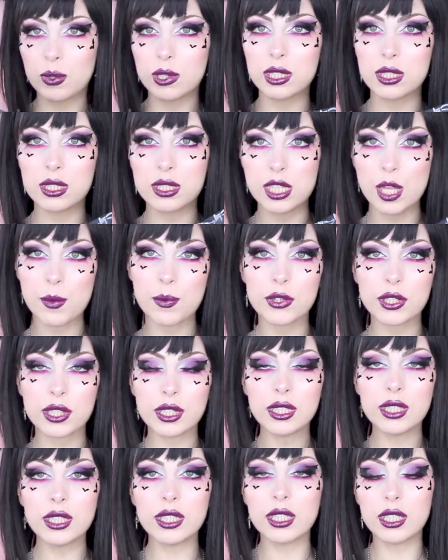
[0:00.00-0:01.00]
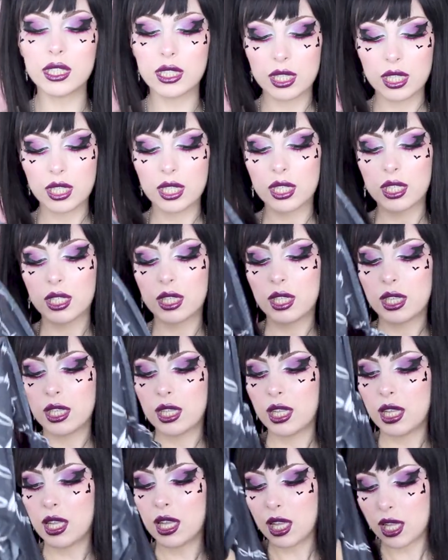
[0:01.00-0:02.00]
wear it separately.
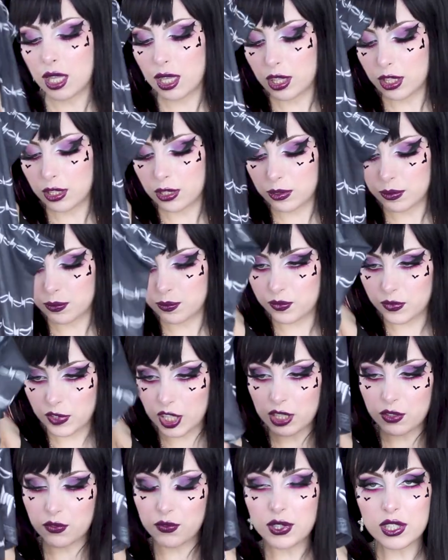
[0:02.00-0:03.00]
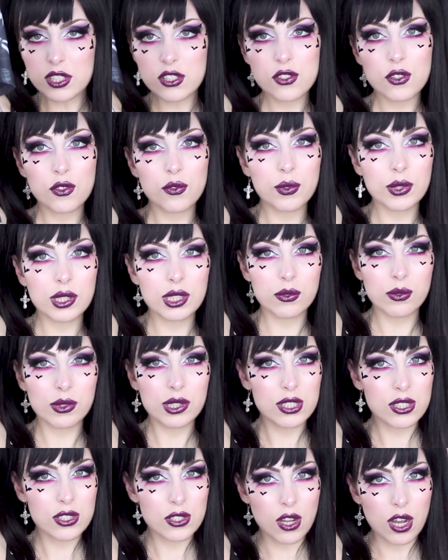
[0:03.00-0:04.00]
It feels really,
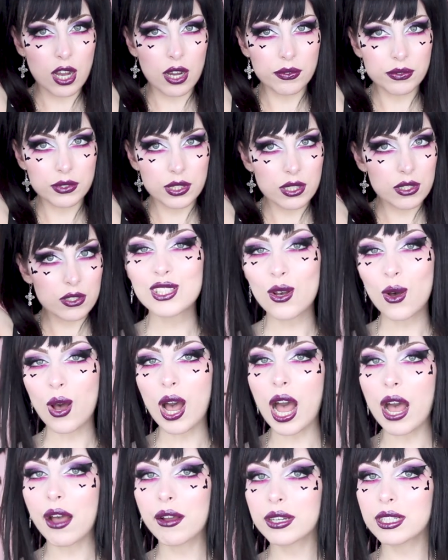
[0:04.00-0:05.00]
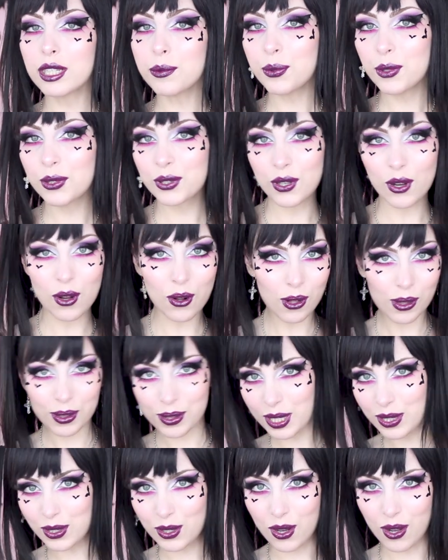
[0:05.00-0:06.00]
really soft. So I'm gonna put all
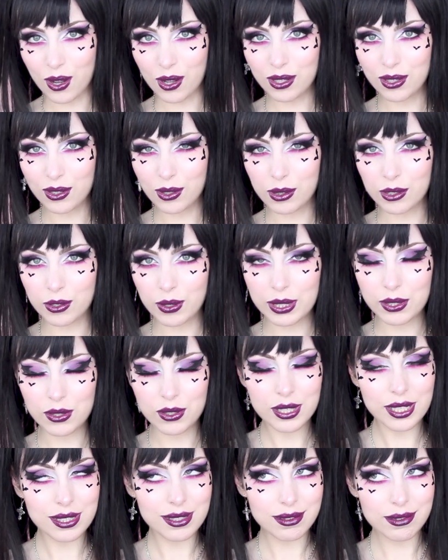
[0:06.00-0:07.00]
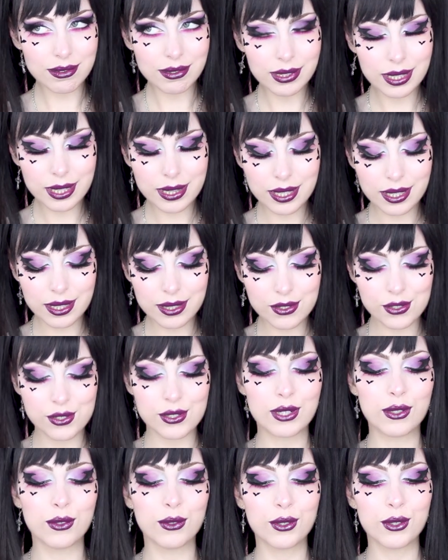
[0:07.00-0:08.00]
that on, although I don't necessarily think it's
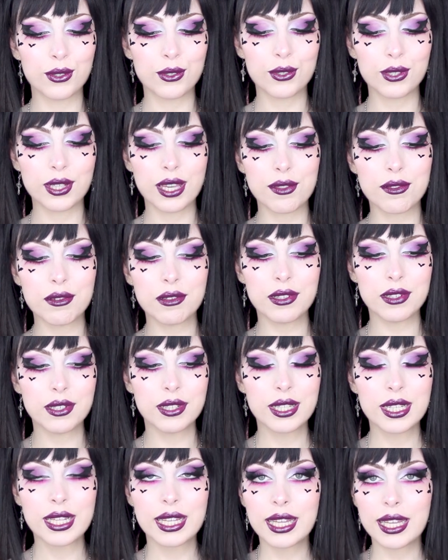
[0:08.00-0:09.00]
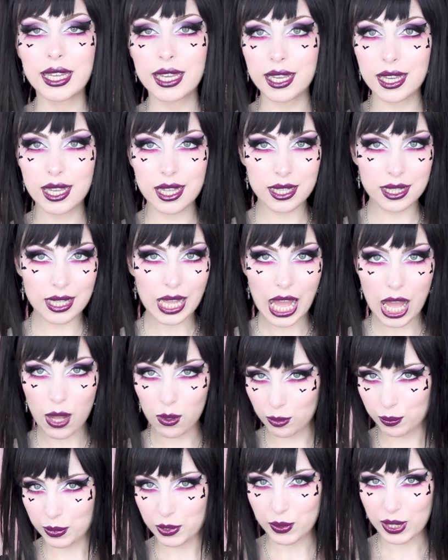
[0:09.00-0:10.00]
gonna look good together, and
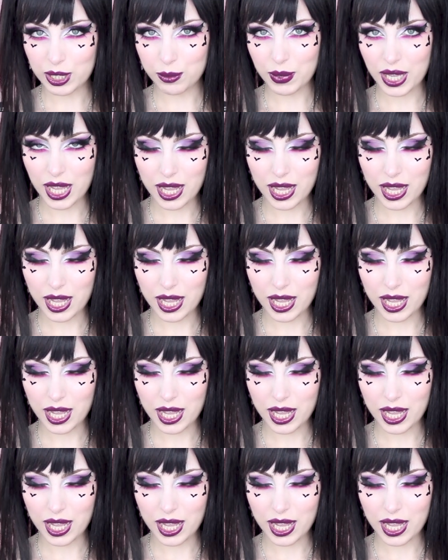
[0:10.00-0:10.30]
I will be right